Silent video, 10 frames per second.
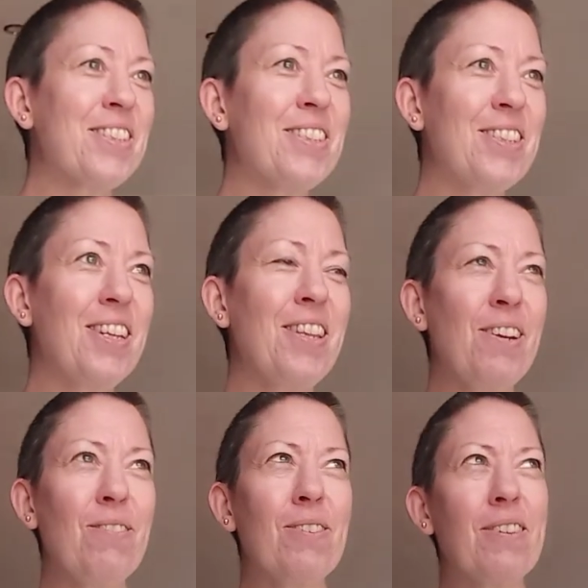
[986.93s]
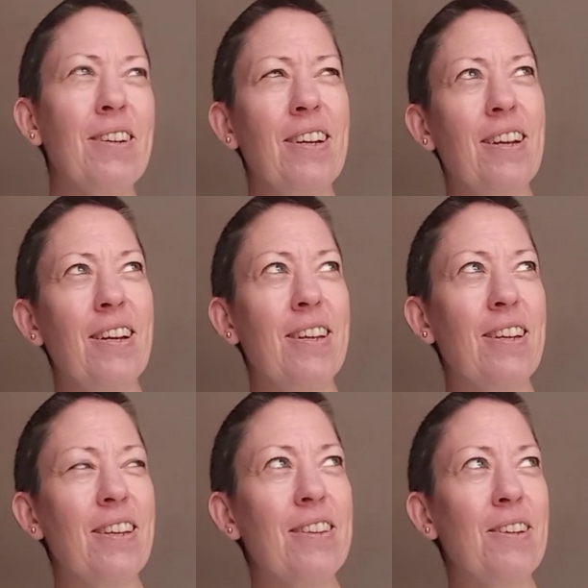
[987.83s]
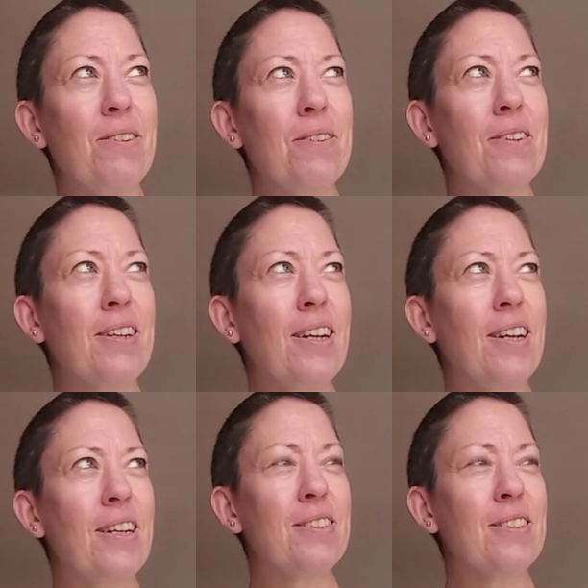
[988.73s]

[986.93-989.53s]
going to say the long